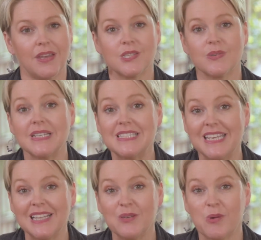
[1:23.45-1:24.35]
So,
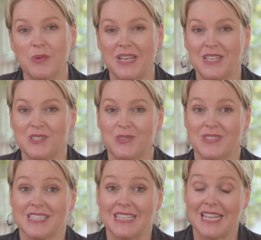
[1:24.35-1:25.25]
ideally, what we need to do
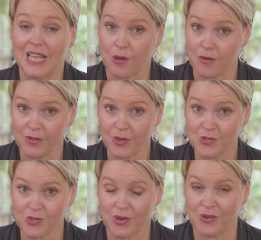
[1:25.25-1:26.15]
is to let go of the
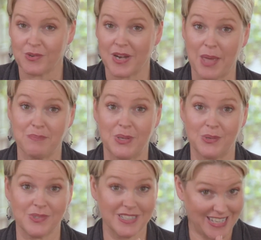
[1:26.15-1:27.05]
control and
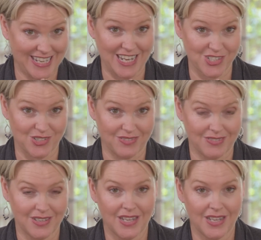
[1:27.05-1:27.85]
build connection.